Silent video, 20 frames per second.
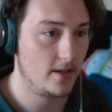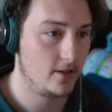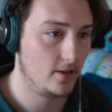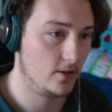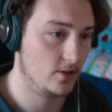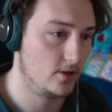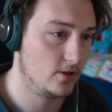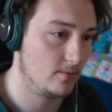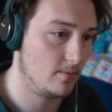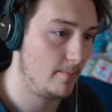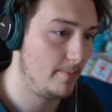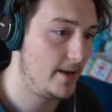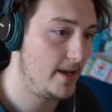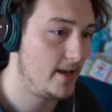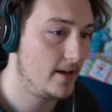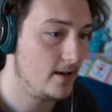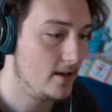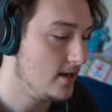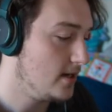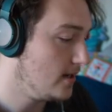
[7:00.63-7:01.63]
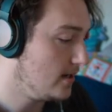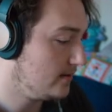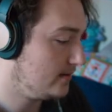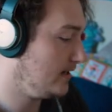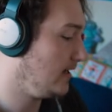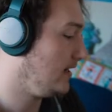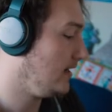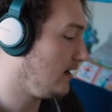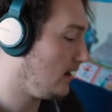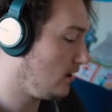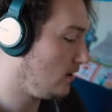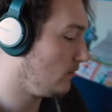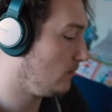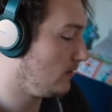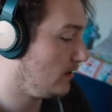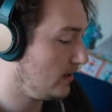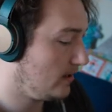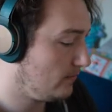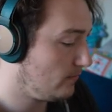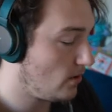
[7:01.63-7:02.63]
you can just come up here, say,
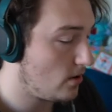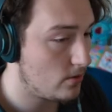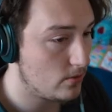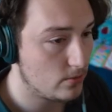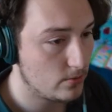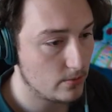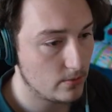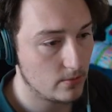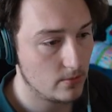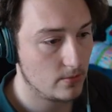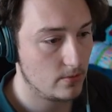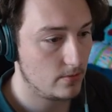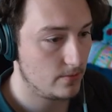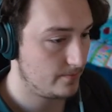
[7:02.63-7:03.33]
roll,